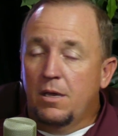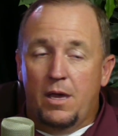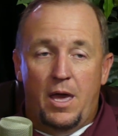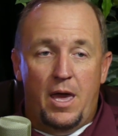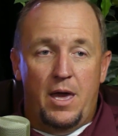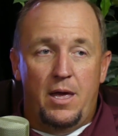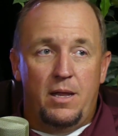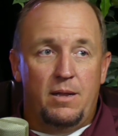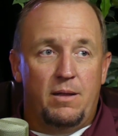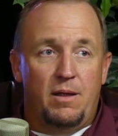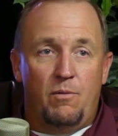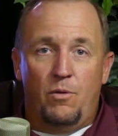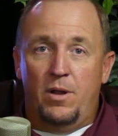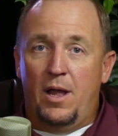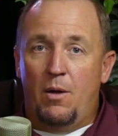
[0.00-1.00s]

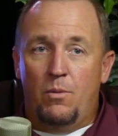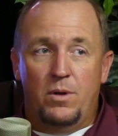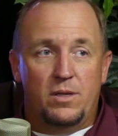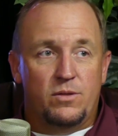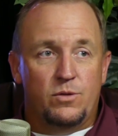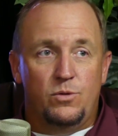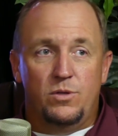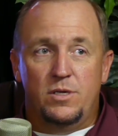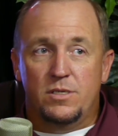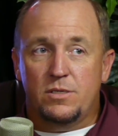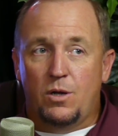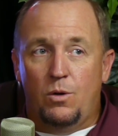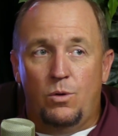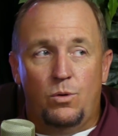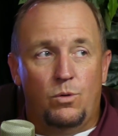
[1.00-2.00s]
And when I went through this
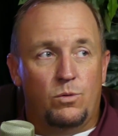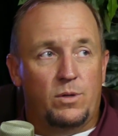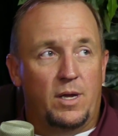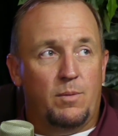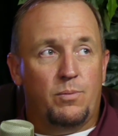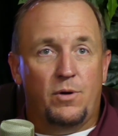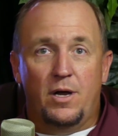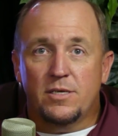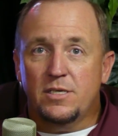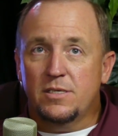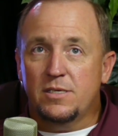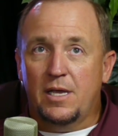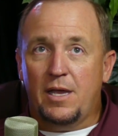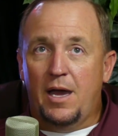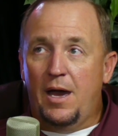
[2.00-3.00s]
whole like process,
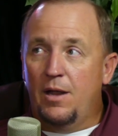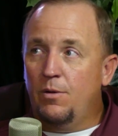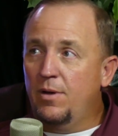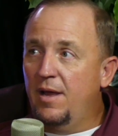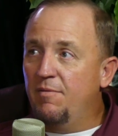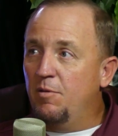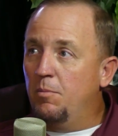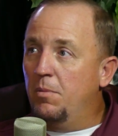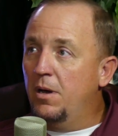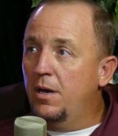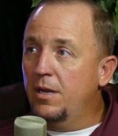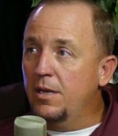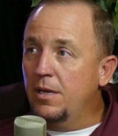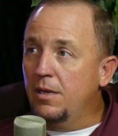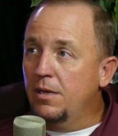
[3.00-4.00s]
like I don't have the
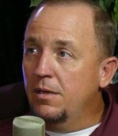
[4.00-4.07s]
money.